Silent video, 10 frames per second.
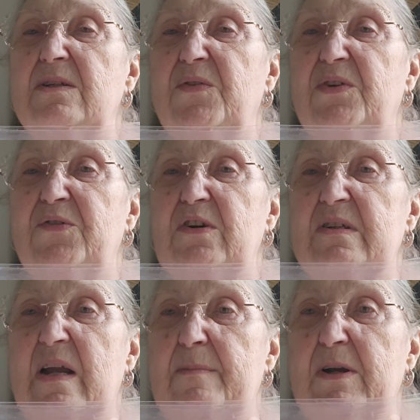for the first
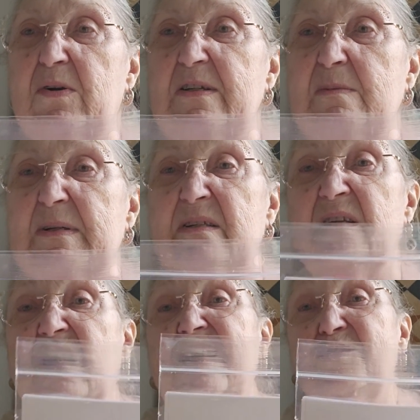time at Christmas.
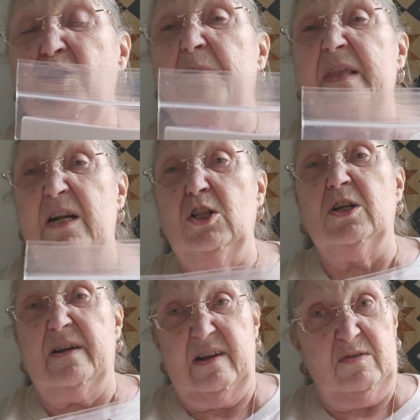Told me that it looked
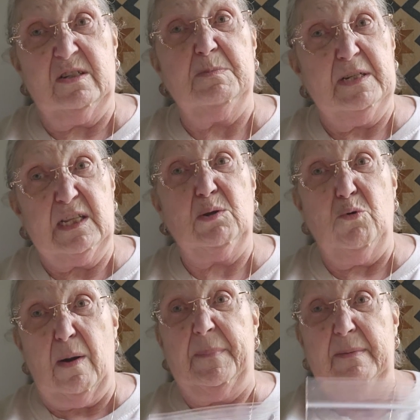like Christmas threw
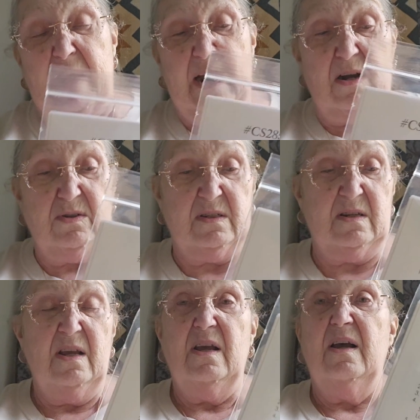up in my house.
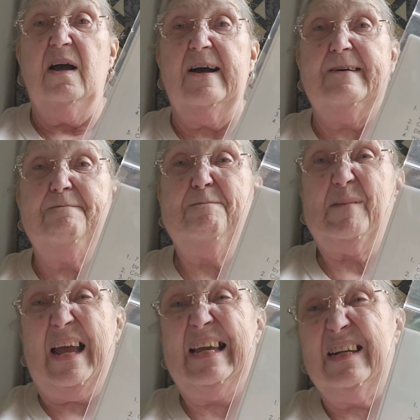
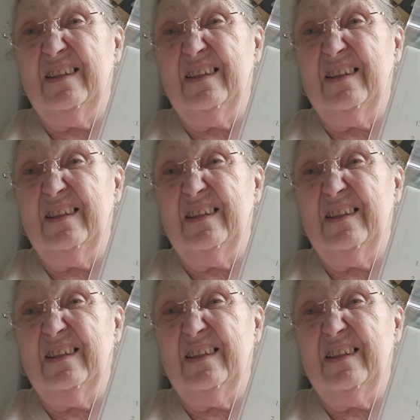I get a